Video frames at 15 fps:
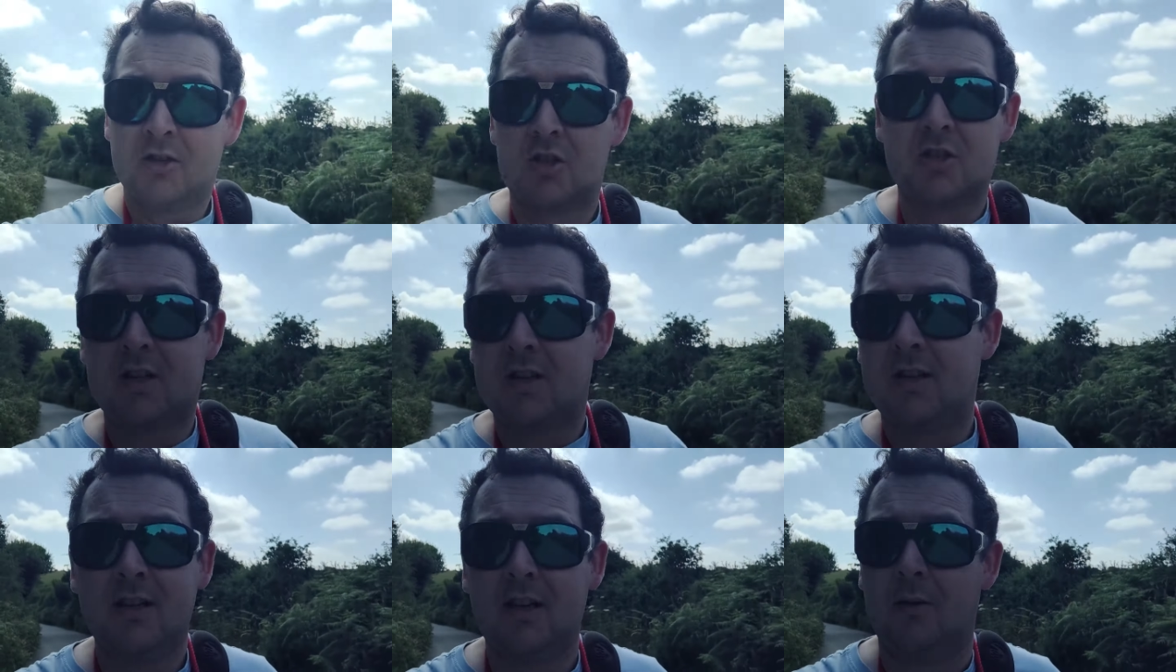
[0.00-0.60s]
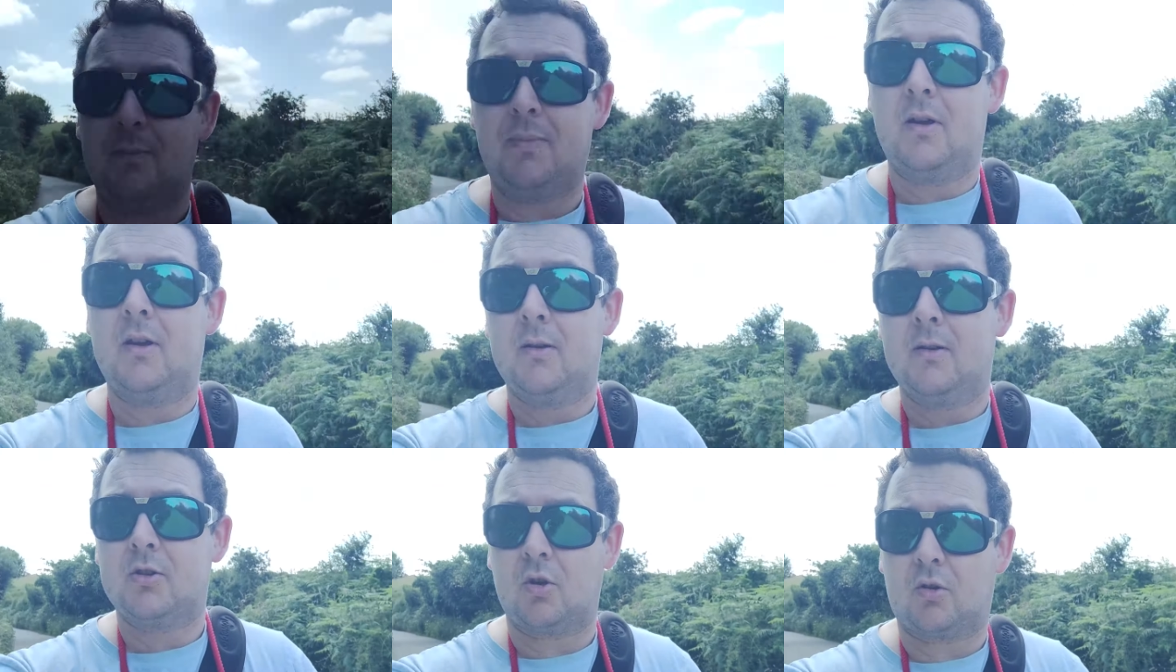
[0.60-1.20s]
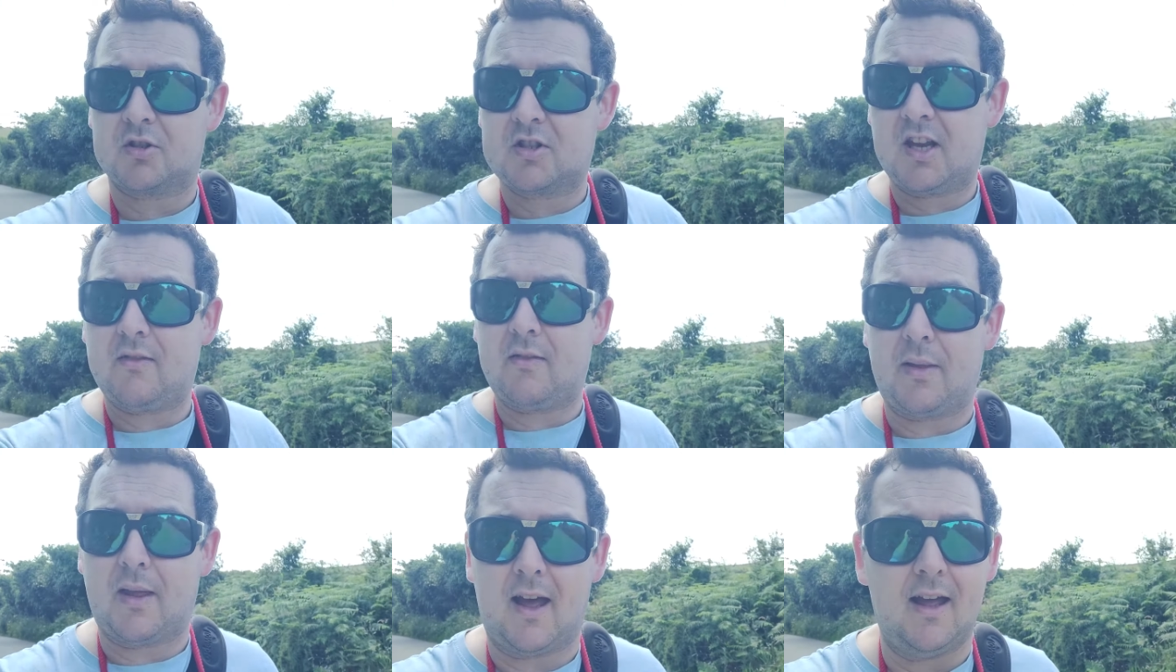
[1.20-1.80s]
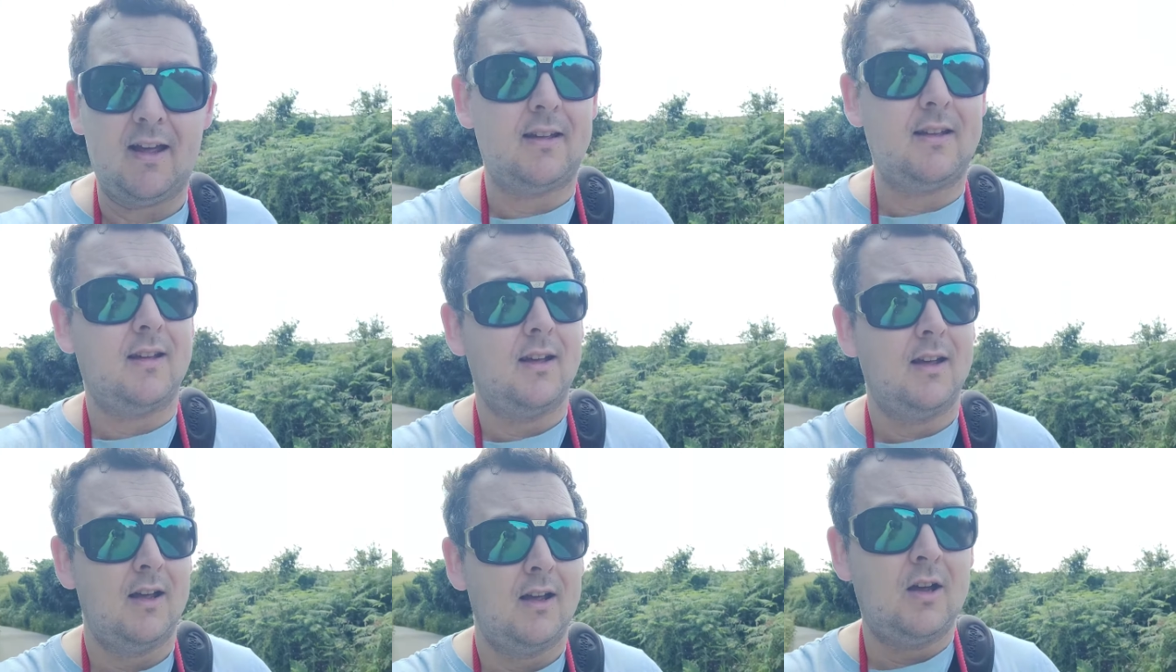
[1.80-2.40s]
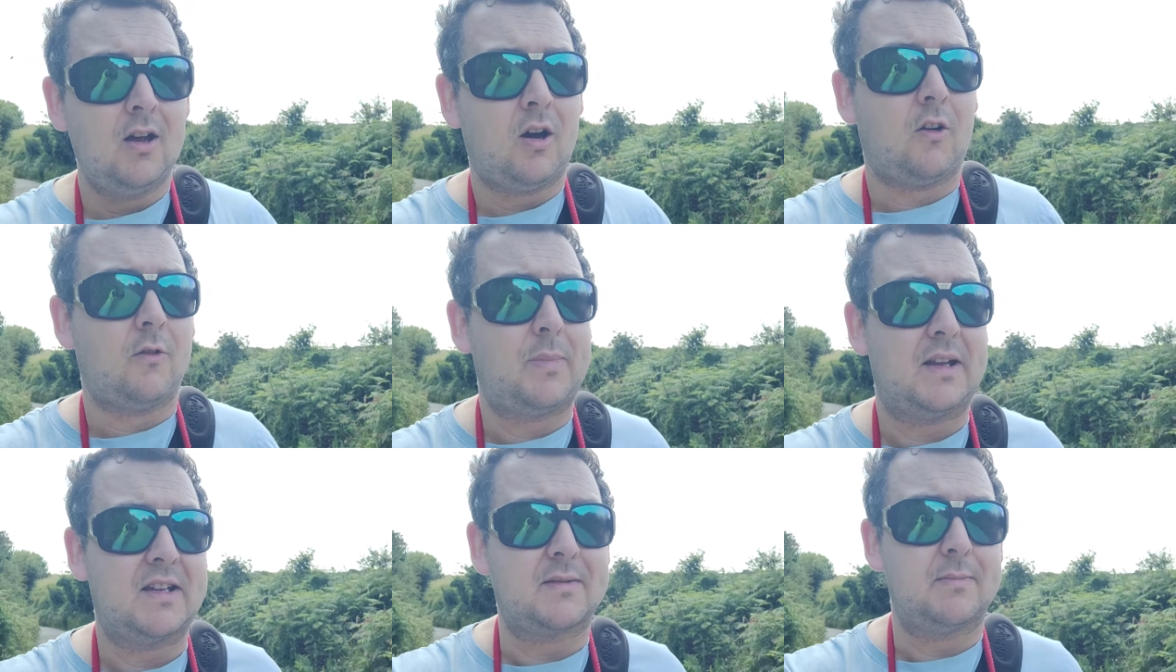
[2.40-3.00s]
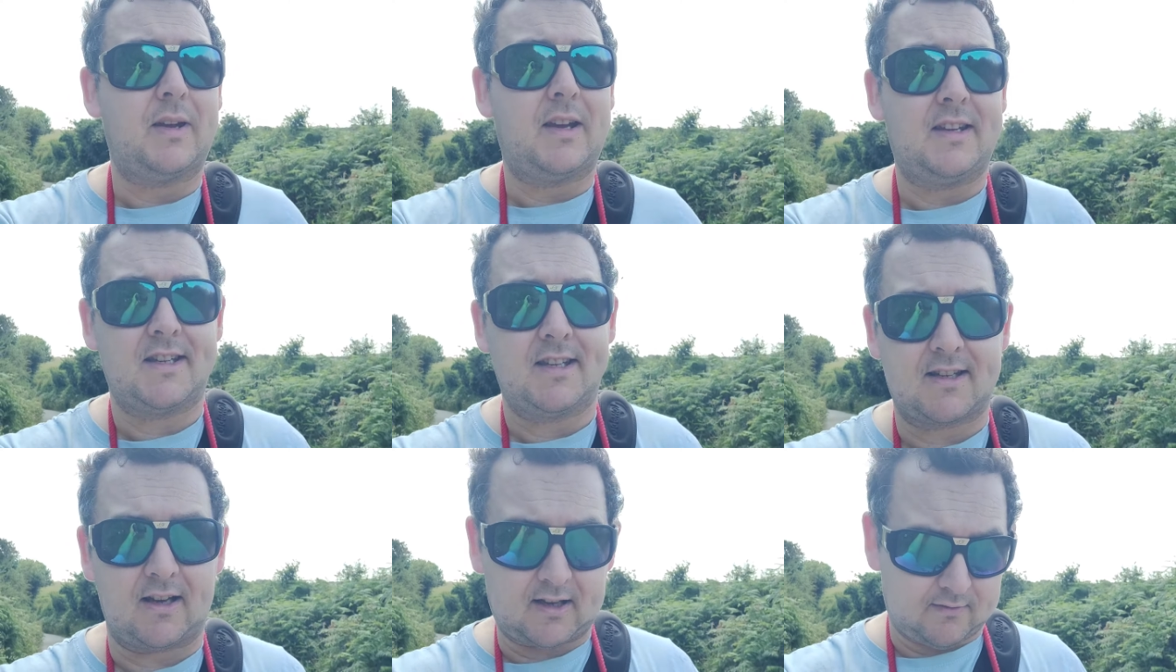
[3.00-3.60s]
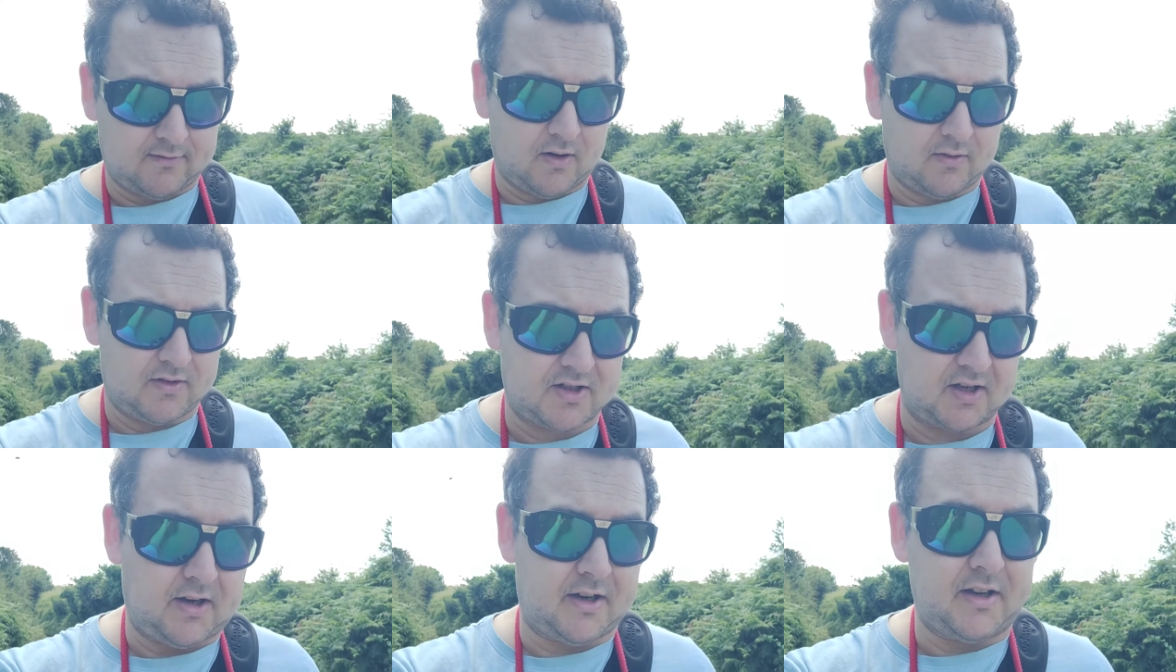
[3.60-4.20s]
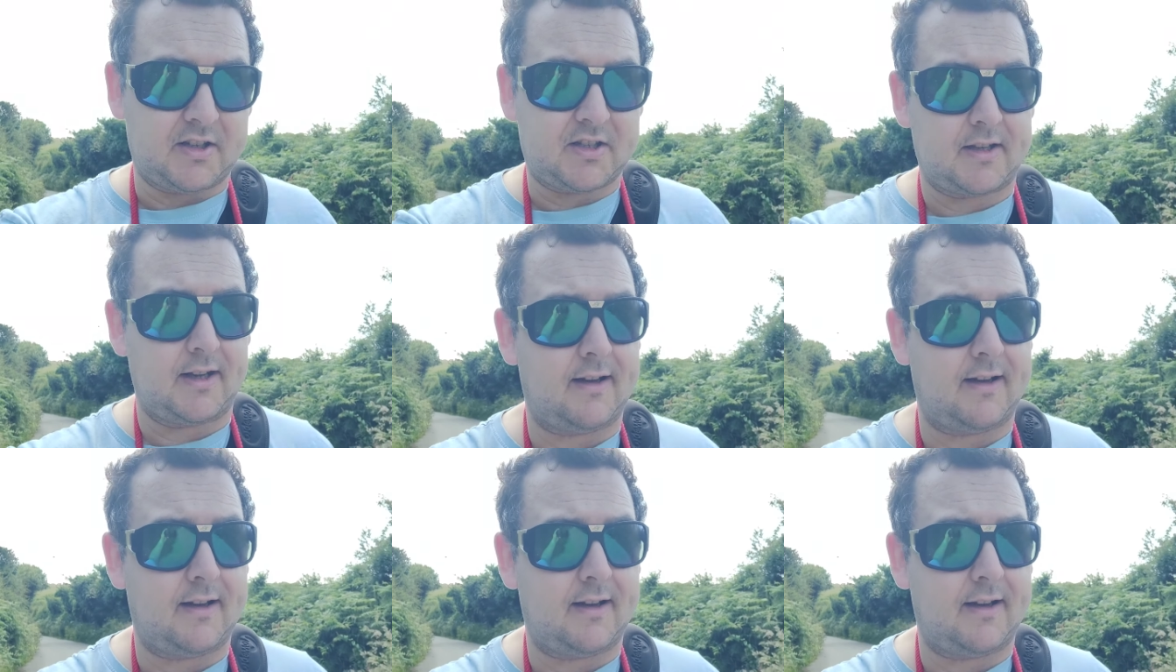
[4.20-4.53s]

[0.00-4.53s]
just, you know, shots here and there of bits and pieces, like a road sign and